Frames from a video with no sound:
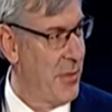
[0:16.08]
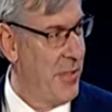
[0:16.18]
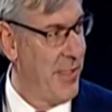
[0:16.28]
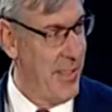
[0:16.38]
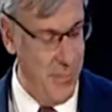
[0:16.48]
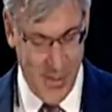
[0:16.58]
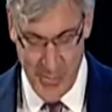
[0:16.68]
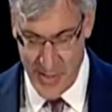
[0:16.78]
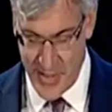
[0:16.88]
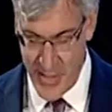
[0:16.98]
it without any big
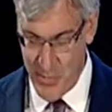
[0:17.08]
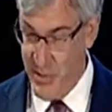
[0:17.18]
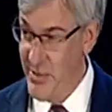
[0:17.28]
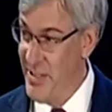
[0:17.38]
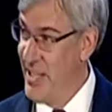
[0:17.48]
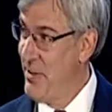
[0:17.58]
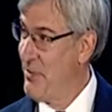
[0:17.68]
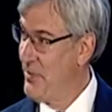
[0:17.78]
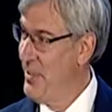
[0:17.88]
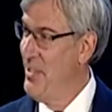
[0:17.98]
mistakes, but then
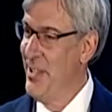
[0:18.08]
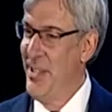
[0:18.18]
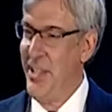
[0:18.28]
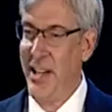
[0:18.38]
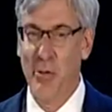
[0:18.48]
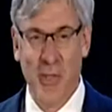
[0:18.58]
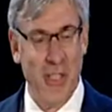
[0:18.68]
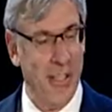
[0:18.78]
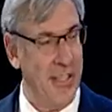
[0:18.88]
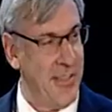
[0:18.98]
I
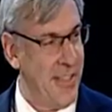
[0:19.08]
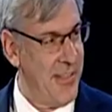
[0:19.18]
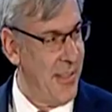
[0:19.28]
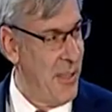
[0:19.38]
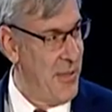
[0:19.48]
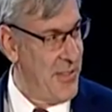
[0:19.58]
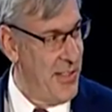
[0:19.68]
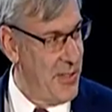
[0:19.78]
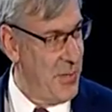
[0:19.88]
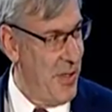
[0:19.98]
realized that RBC
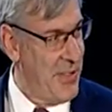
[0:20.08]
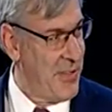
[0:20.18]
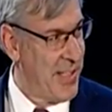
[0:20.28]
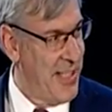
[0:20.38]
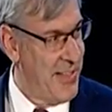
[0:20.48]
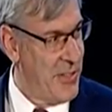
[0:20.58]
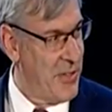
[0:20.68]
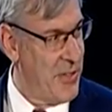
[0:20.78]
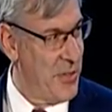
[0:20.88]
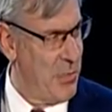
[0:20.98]
is a sponsor again this
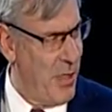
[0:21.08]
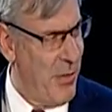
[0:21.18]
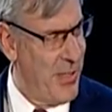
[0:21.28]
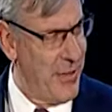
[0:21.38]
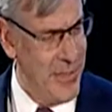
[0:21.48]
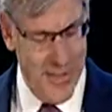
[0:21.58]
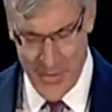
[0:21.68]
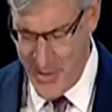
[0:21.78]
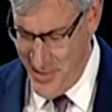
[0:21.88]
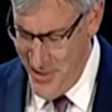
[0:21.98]
year, so there's probably a reason
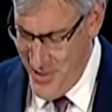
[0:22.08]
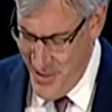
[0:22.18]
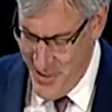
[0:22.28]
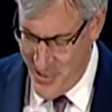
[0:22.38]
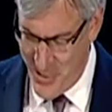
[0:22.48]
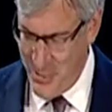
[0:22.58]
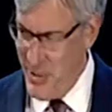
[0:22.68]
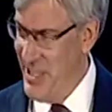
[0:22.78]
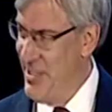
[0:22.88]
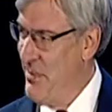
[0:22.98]
that too.
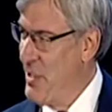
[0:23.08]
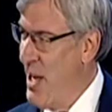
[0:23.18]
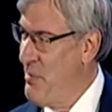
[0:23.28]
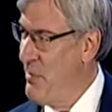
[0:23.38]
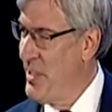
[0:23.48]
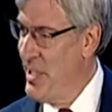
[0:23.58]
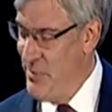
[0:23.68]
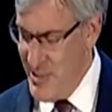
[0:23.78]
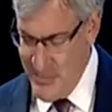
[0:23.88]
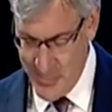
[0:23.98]
But you've got me for the
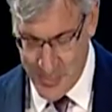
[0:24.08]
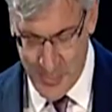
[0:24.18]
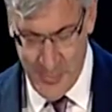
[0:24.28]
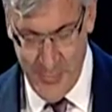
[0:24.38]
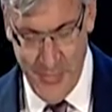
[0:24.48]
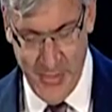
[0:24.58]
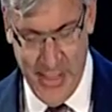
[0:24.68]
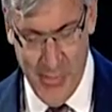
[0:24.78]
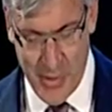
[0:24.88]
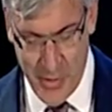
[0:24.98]
evening.
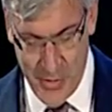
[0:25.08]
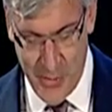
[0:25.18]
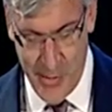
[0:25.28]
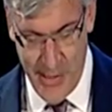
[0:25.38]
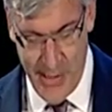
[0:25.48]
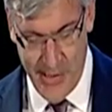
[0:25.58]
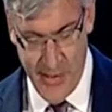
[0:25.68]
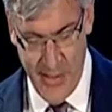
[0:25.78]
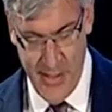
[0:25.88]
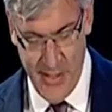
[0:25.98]
I'm thrilled to be here.